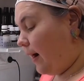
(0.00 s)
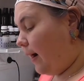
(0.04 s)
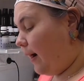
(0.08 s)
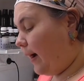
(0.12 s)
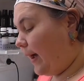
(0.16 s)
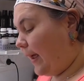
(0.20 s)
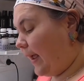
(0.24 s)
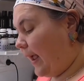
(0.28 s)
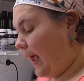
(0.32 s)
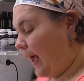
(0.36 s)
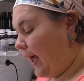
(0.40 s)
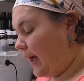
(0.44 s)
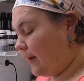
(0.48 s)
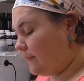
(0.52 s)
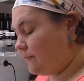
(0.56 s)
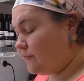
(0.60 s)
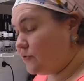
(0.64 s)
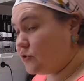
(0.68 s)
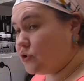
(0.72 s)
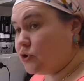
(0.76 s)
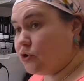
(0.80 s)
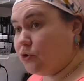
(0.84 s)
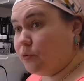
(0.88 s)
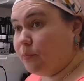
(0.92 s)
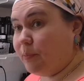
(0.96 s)
I
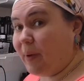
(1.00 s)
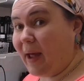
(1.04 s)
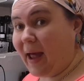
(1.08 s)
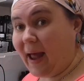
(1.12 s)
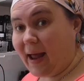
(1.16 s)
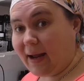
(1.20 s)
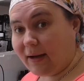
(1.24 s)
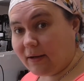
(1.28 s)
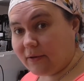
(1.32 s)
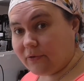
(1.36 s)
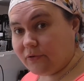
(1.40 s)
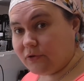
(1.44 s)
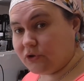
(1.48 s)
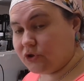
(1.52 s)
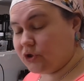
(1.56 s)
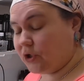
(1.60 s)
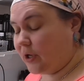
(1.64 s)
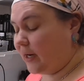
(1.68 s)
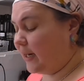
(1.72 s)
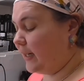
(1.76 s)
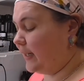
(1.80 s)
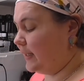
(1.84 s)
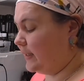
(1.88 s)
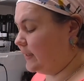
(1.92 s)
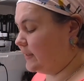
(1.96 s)
have to pack the
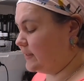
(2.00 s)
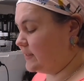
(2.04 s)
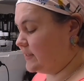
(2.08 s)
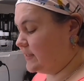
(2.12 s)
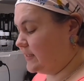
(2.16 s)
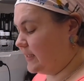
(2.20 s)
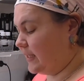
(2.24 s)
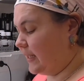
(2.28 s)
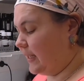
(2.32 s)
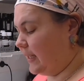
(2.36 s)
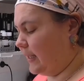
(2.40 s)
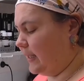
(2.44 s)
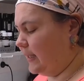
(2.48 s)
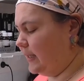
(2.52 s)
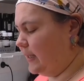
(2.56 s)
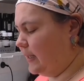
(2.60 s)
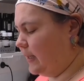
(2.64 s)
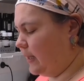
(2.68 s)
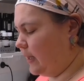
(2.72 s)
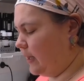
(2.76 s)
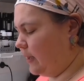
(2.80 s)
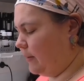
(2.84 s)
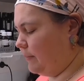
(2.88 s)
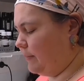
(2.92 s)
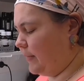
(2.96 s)
trailer
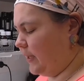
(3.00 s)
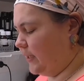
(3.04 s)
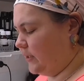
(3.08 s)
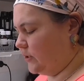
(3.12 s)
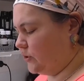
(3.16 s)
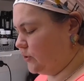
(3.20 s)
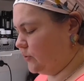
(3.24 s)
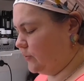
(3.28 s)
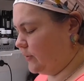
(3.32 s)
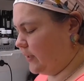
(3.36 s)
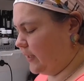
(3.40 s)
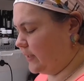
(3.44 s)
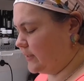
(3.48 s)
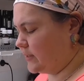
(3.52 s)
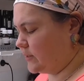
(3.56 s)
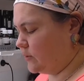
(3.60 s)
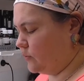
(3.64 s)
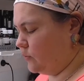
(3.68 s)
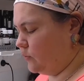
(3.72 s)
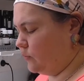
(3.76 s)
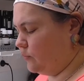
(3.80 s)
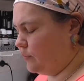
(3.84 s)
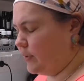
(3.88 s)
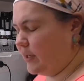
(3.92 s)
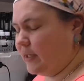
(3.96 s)
today, make sure that's
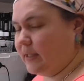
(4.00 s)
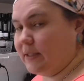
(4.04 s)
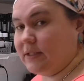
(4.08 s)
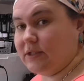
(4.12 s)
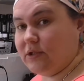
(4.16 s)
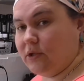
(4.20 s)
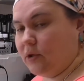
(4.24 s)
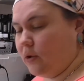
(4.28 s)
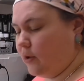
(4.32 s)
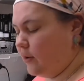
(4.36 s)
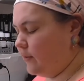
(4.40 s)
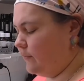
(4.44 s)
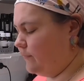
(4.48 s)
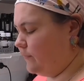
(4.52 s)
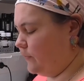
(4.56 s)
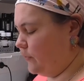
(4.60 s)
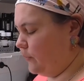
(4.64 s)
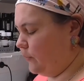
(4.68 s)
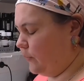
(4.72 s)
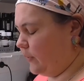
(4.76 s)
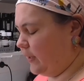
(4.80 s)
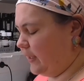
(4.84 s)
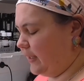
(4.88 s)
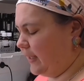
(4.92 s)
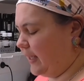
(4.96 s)
all ready to go for
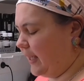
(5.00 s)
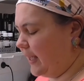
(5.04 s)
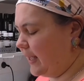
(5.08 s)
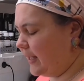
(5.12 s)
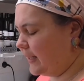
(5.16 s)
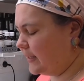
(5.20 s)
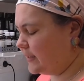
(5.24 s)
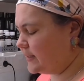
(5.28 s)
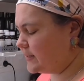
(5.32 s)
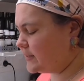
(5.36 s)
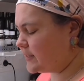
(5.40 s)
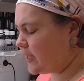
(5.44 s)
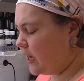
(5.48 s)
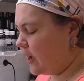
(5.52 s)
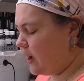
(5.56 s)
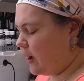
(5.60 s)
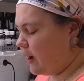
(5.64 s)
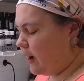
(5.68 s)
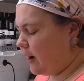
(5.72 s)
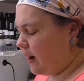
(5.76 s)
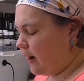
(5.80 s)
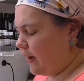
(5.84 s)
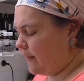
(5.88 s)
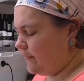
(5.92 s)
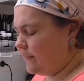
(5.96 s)
the weekend.
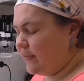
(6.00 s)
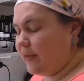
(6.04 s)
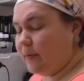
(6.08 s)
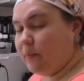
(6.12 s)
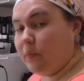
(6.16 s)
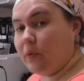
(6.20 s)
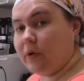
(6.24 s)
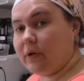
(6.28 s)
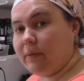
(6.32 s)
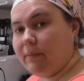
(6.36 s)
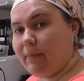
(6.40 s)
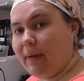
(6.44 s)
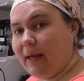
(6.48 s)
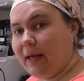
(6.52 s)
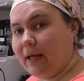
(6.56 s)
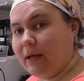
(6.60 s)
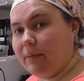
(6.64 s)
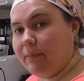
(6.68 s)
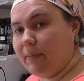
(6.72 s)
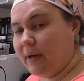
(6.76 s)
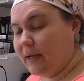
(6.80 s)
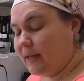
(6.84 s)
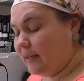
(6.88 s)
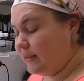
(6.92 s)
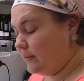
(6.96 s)
I then want to
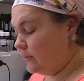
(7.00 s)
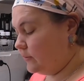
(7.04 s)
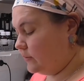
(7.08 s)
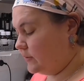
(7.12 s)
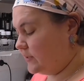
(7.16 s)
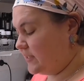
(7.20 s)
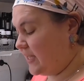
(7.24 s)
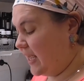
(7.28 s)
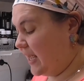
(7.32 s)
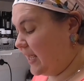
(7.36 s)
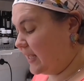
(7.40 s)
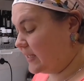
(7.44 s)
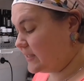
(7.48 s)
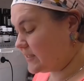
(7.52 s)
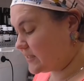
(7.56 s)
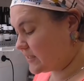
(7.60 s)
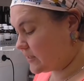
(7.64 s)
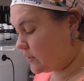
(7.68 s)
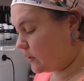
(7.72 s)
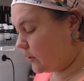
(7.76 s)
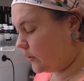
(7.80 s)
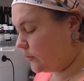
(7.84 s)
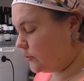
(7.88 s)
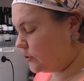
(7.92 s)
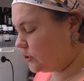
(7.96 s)
make my little
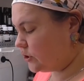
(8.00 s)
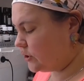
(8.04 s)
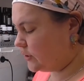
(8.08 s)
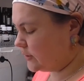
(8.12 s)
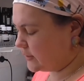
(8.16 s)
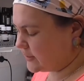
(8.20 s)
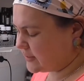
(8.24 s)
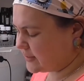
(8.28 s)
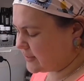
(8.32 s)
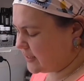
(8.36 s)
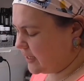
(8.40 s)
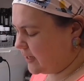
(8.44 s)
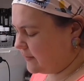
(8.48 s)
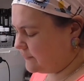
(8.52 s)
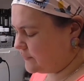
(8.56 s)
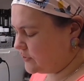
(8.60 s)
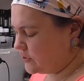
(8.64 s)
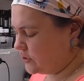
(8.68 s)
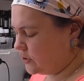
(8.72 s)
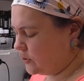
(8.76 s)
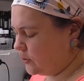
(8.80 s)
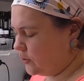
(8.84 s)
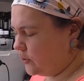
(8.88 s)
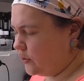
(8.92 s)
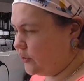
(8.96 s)
test lotion this
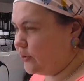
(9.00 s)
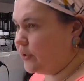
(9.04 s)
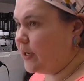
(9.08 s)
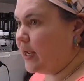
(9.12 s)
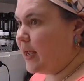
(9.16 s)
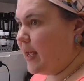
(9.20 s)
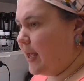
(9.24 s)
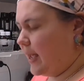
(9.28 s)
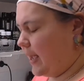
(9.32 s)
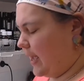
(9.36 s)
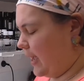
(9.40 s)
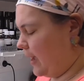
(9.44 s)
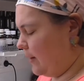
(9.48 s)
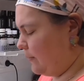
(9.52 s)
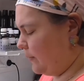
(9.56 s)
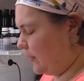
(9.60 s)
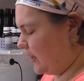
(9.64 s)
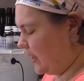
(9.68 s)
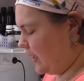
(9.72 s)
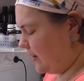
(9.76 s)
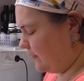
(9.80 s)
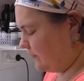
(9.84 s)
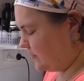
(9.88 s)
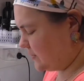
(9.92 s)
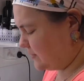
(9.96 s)
afternoon, and
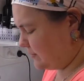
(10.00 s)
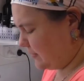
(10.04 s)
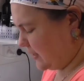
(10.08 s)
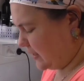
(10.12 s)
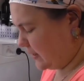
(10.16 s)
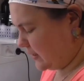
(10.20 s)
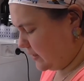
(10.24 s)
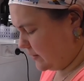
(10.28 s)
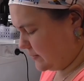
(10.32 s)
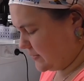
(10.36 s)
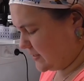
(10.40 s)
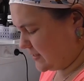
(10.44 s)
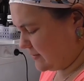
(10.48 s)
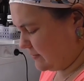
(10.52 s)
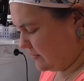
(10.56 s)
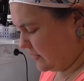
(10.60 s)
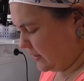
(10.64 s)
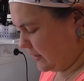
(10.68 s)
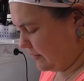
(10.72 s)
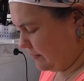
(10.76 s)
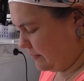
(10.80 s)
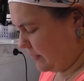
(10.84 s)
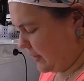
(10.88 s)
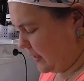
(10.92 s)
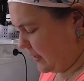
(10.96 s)
we have to make up some
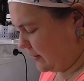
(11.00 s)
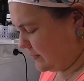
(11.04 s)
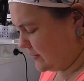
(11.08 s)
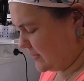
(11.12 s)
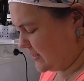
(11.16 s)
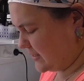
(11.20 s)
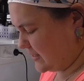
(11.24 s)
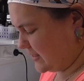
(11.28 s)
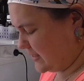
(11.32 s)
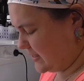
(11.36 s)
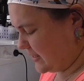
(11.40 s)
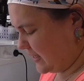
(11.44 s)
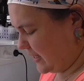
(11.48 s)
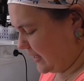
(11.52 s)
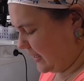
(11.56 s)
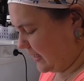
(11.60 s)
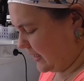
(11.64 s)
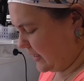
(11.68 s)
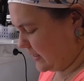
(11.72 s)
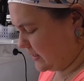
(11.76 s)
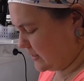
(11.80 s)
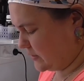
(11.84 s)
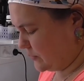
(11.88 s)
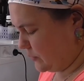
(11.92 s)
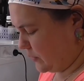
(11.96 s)
lip balms
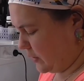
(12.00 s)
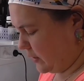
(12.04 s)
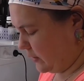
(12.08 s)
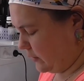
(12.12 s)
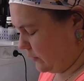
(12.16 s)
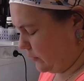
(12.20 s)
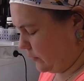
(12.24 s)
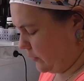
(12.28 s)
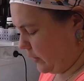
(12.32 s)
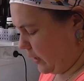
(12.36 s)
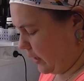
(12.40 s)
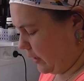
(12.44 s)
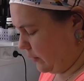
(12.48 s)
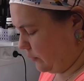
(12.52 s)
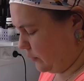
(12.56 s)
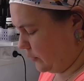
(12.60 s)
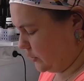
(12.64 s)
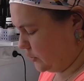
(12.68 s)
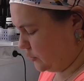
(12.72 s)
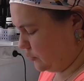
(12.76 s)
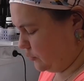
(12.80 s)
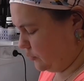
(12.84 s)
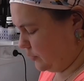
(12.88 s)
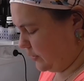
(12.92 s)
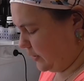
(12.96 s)
today as well,
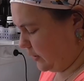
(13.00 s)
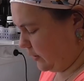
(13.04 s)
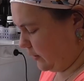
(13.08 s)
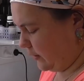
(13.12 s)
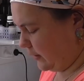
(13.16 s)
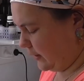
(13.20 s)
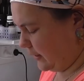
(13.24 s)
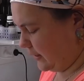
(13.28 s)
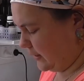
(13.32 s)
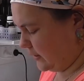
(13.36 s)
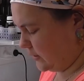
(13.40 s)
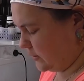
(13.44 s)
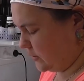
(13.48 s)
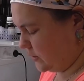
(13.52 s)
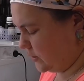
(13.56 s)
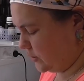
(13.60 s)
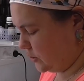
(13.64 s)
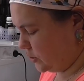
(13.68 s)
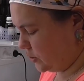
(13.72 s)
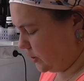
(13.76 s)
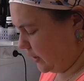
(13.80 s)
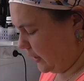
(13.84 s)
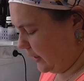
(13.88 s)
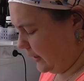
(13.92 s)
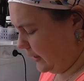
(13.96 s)
which will be going into
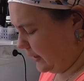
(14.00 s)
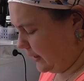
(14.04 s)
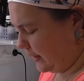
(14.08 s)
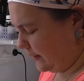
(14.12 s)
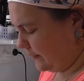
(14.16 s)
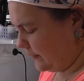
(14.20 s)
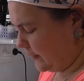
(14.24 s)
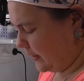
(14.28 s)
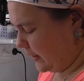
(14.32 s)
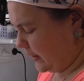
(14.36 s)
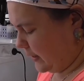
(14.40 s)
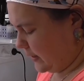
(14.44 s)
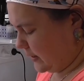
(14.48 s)
the trailer.